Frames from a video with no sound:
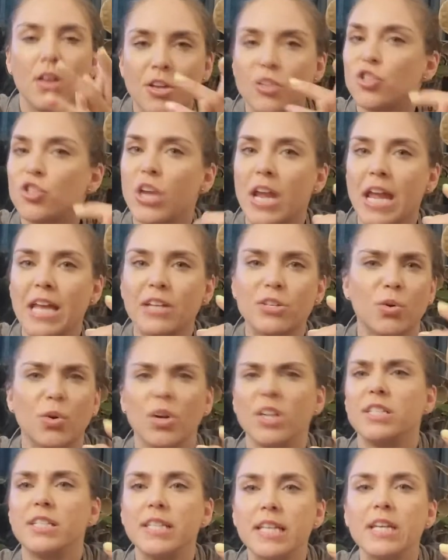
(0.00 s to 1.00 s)
chant or
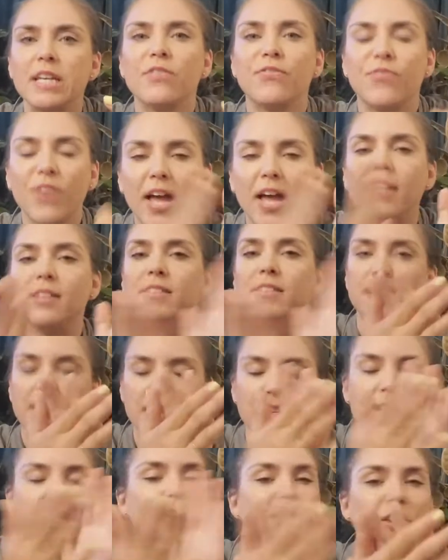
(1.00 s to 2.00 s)
a defense,
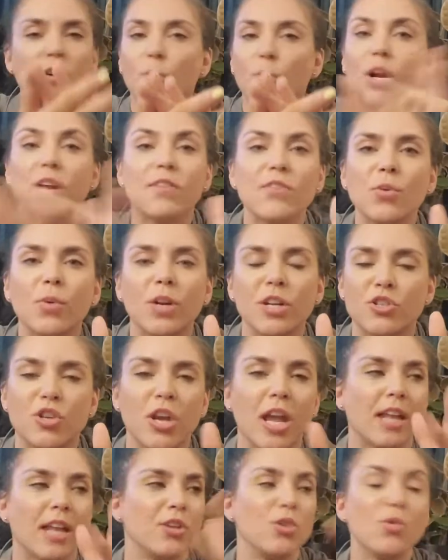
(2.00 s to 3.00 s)
whatever you want to
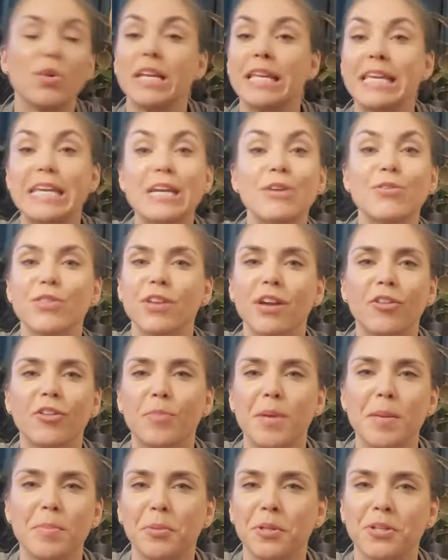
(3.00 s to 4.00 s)
chant, you can hear the other
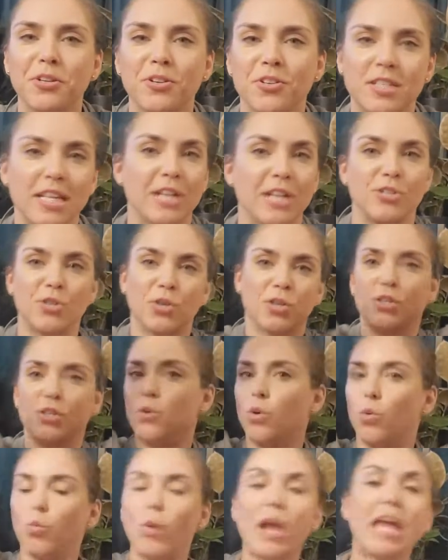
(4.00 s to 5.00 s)
people in your stands. You can do
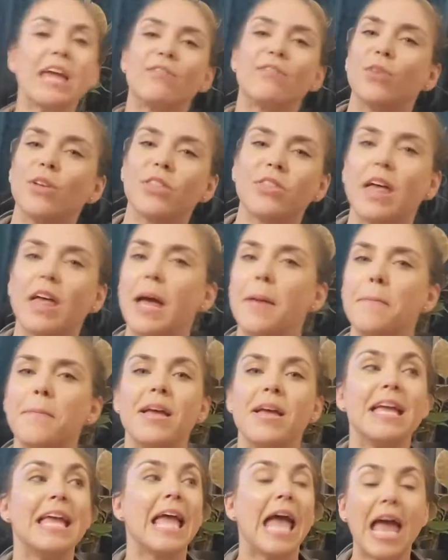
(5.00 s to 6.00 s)
a wave with them.
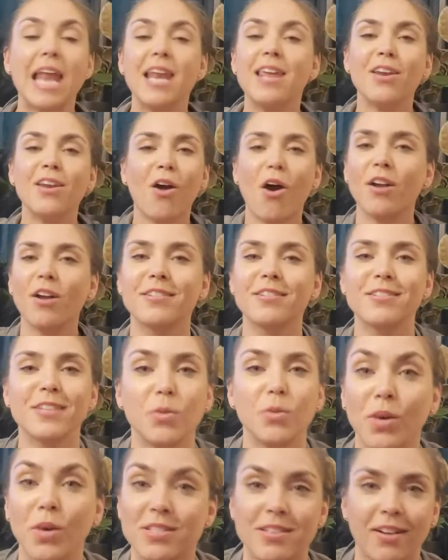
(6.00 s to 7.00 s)
And it
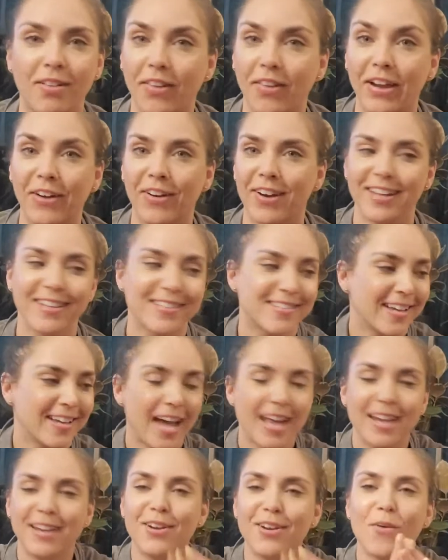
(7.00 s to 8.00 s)
honestly was hilarious. Like
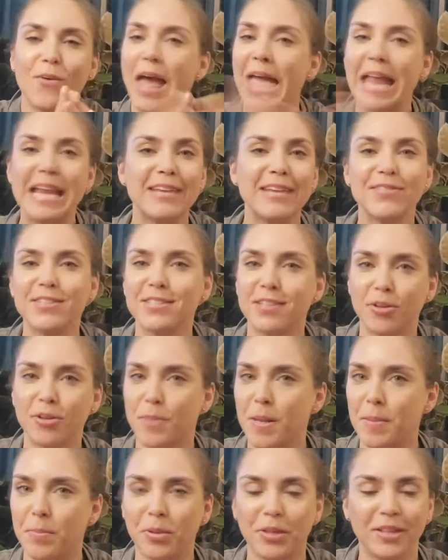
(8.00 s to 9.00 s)
I didn't know any of these other
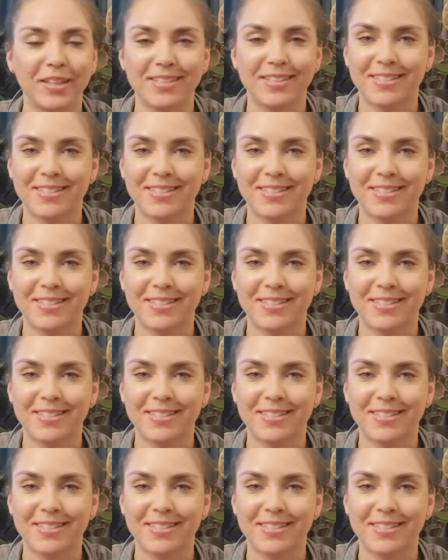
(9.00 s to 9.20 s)
people in this